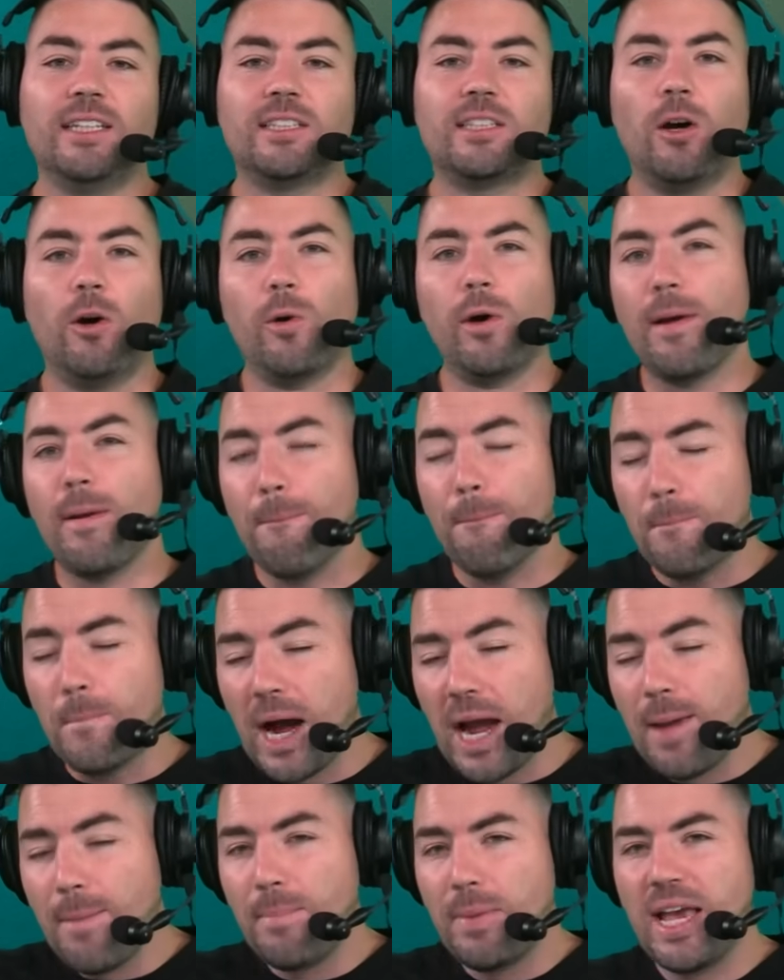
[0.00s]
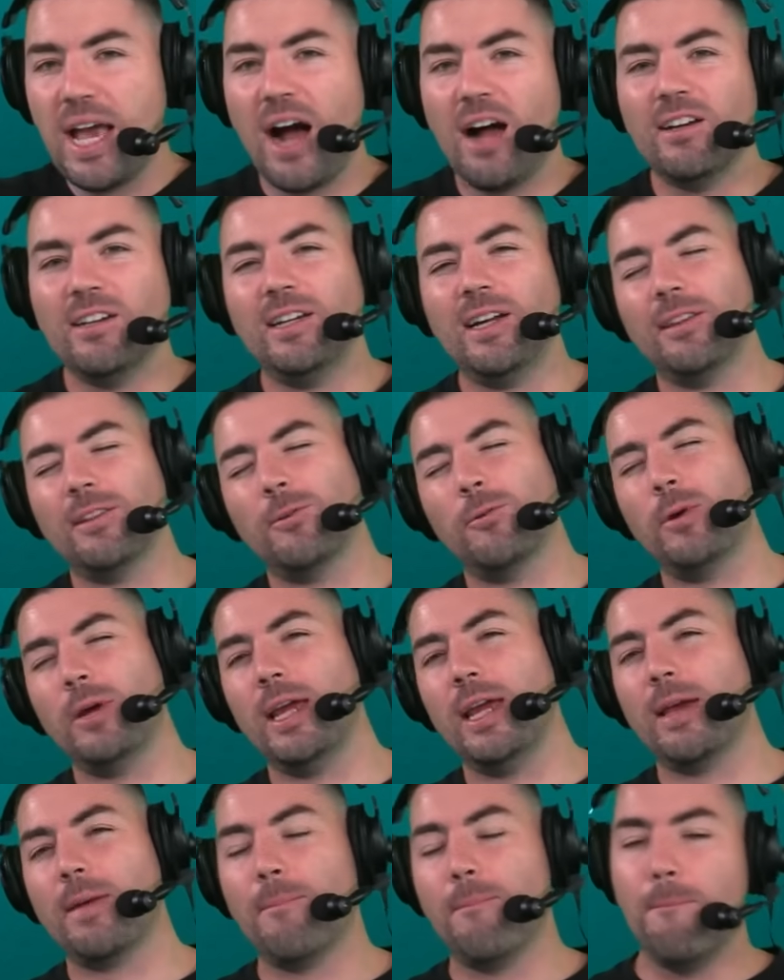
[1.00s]
So he might be out another
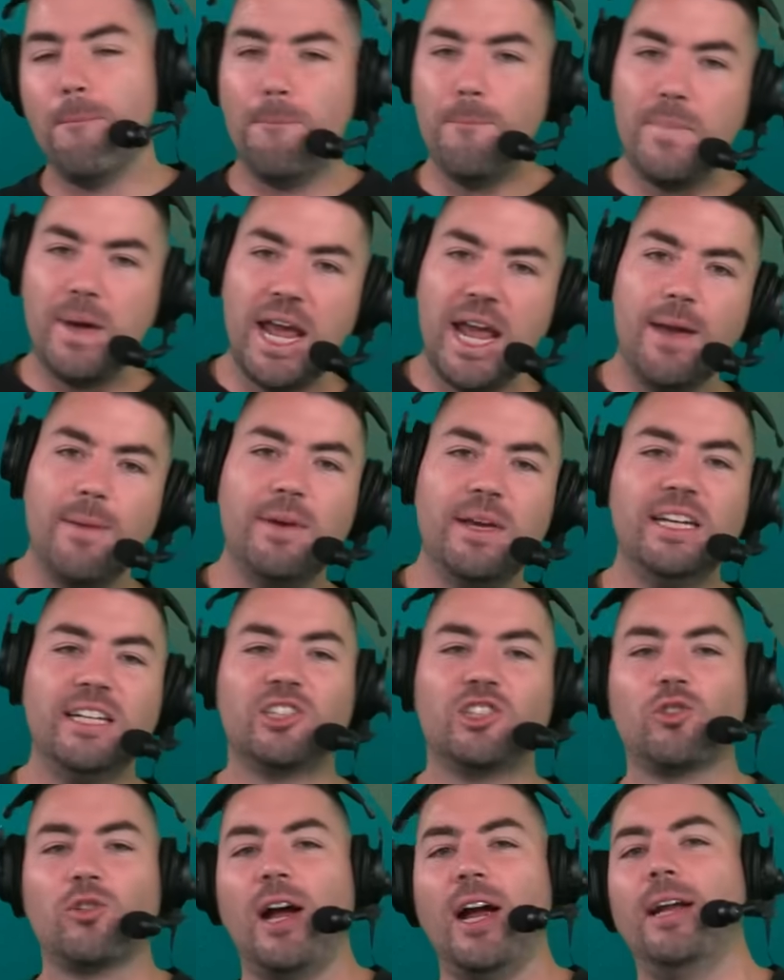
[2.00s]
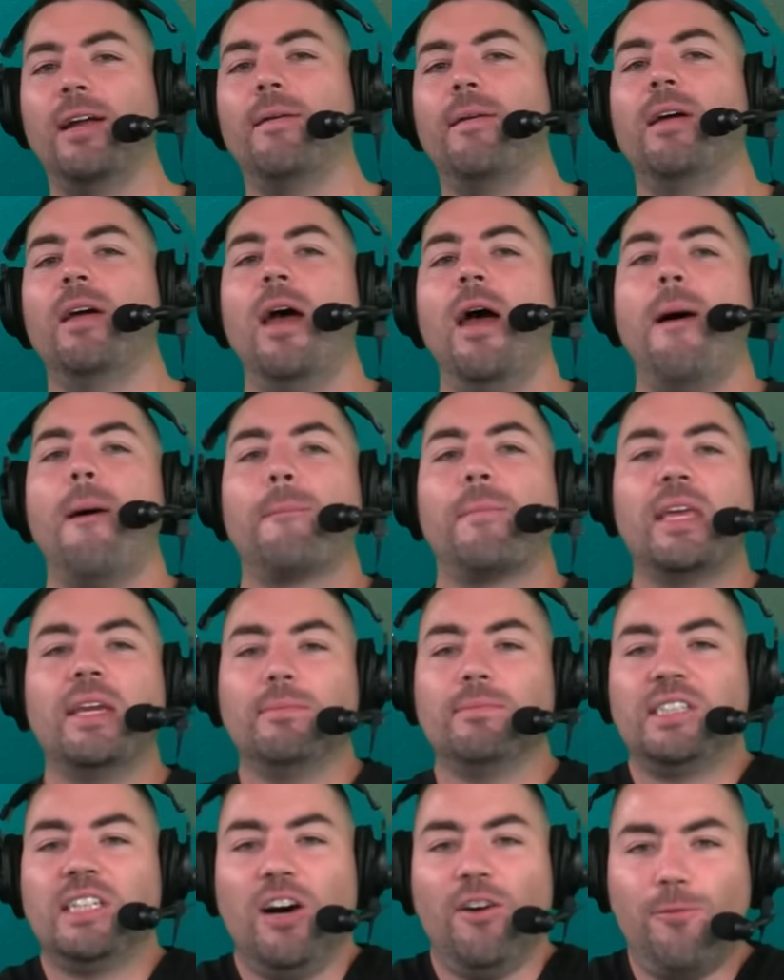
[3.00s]
week. Maybe he's trying to get
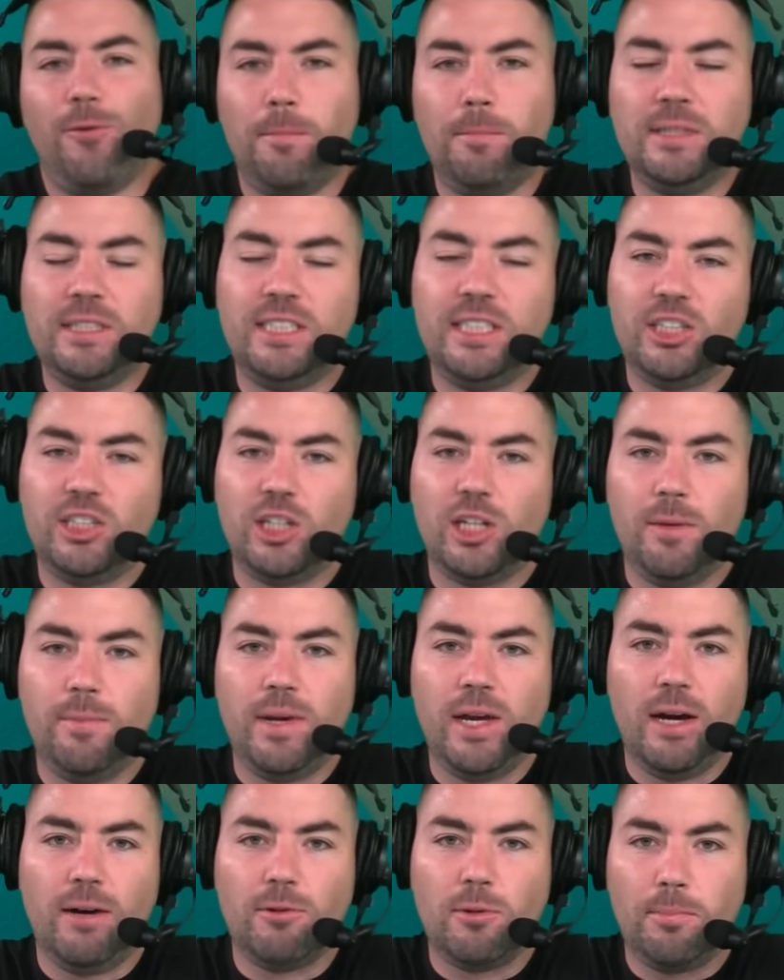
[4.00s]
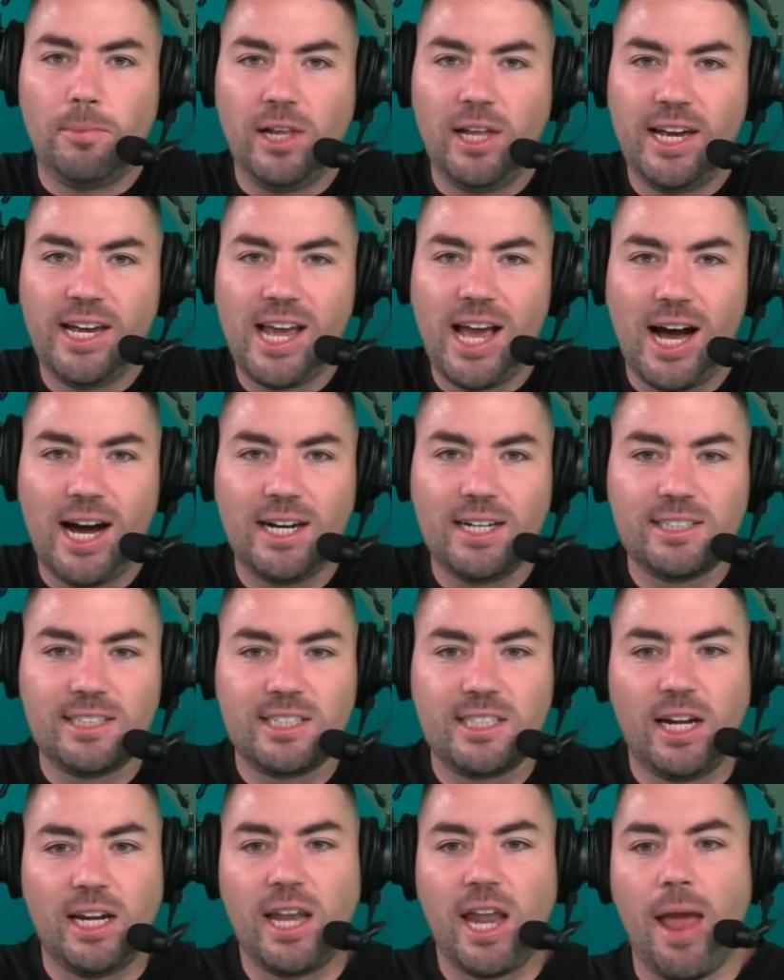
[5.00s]
himself in position to be able to play on
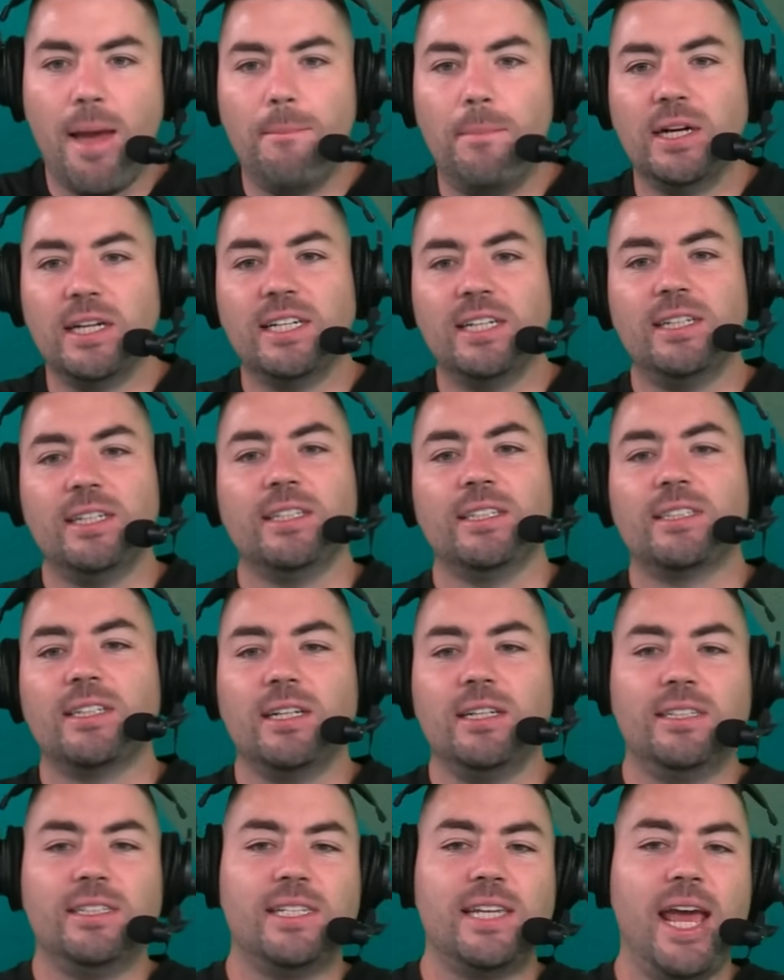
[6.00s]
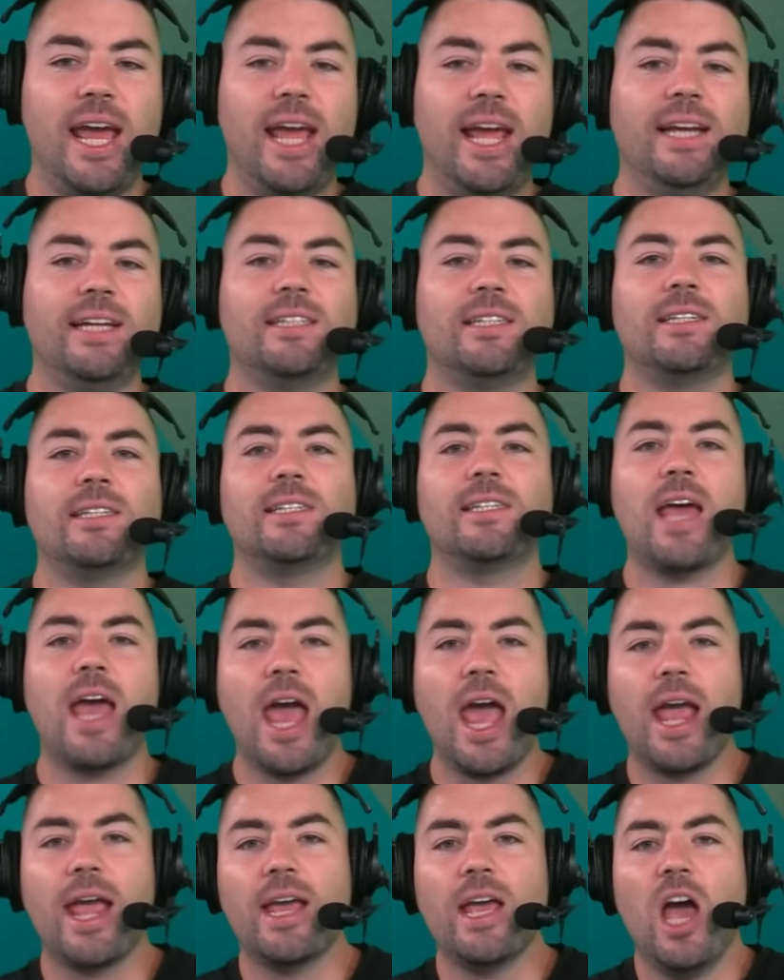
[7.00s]
Sunday, but it is
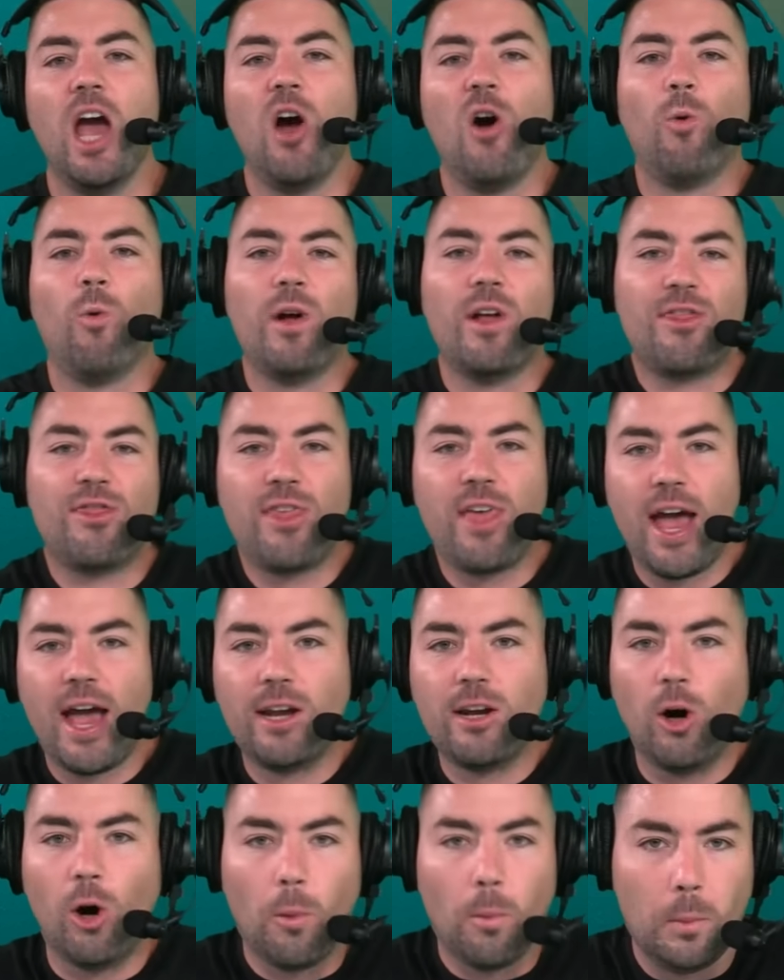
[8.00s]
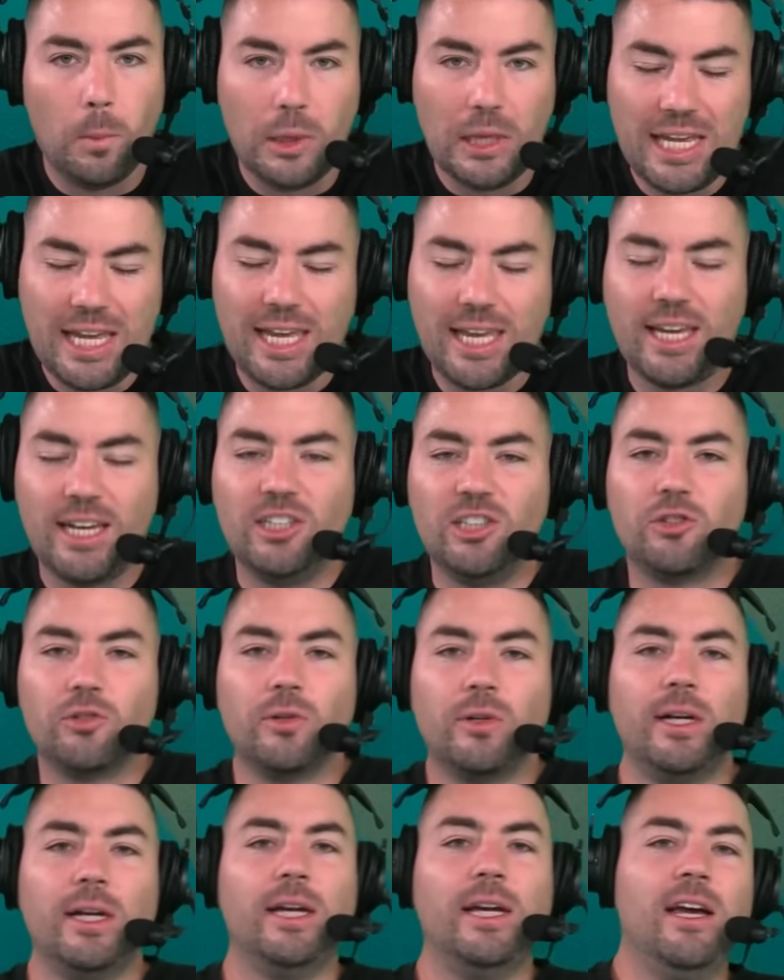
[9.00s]
day-to-day with that oblique
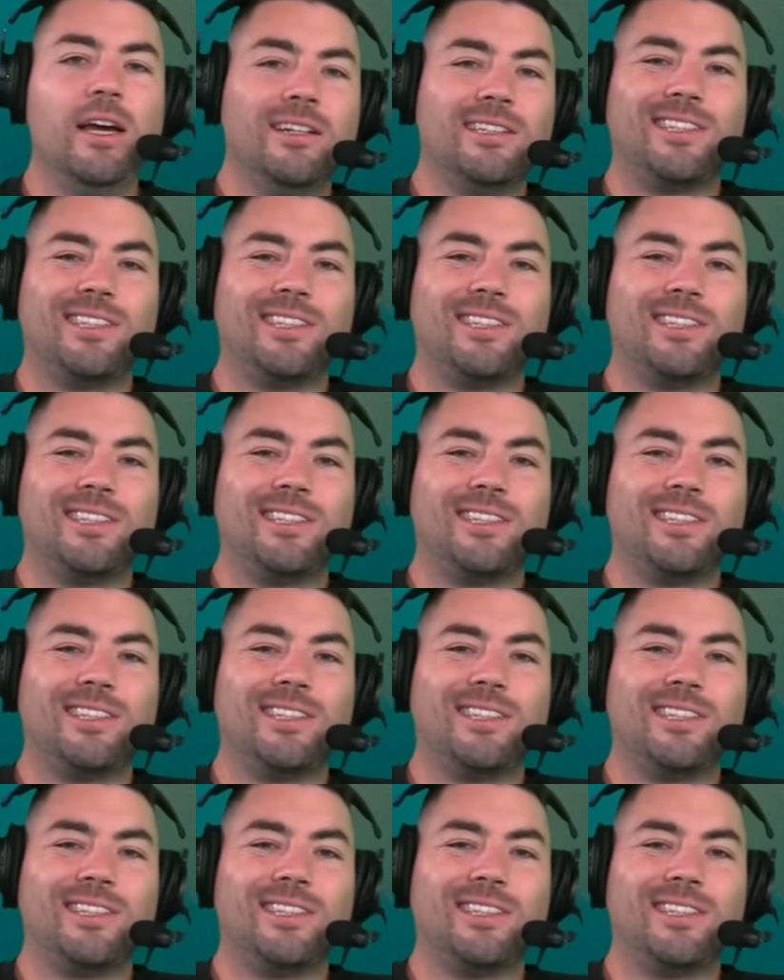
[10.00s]
injury.